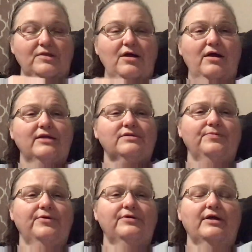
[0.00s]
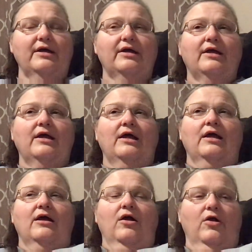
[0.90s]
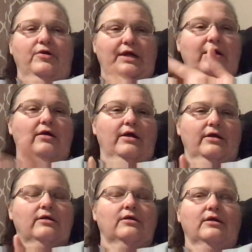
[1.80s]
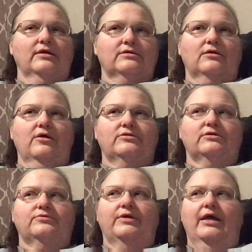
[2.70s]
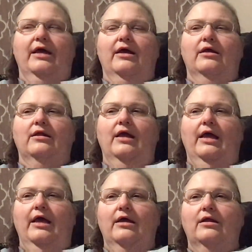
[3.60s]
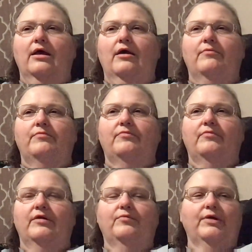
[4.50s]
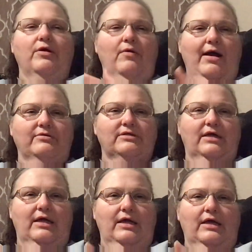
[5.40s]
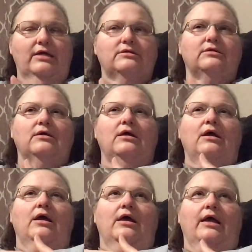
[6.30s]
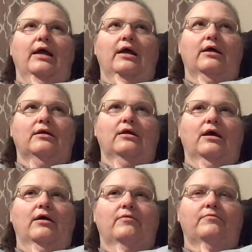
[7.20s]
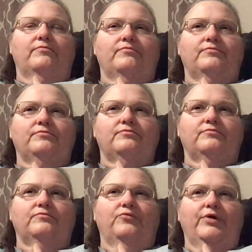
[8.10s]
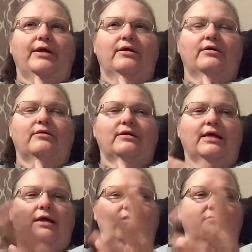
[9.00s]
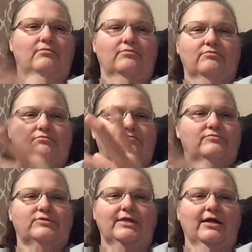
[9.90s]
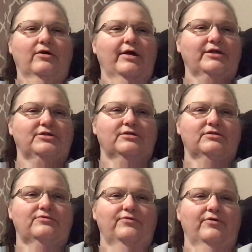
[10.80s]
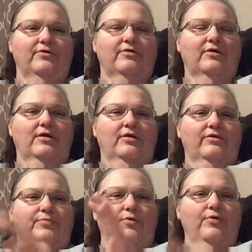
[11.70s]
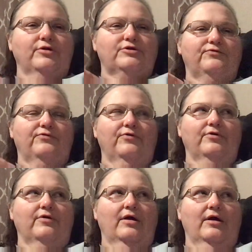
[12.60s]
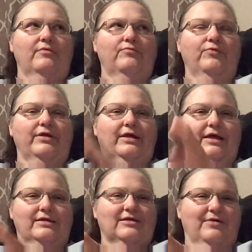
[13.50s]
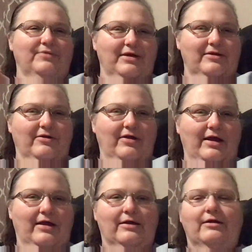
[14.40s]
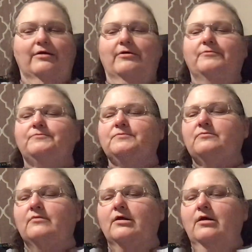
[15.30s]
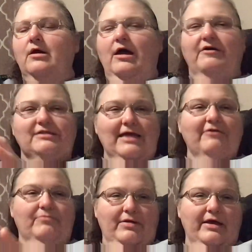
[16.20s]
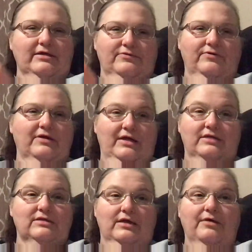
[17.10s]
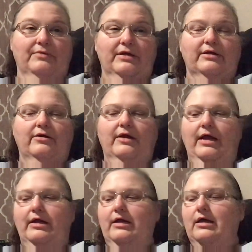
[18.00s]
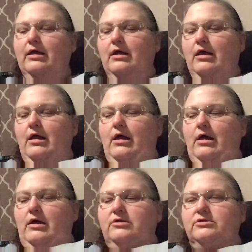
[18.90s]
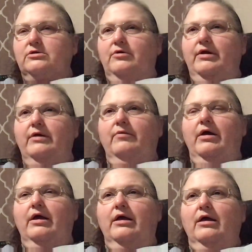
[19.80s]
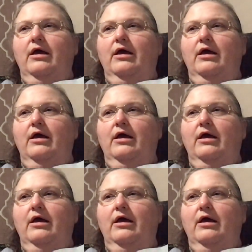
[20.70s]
on his birthday, or near it, as close as we can, and then we go out to eat, and we get decorations for the porch for when the kids come to get their candy, a safe place for the kids to come get their candy. So anyway,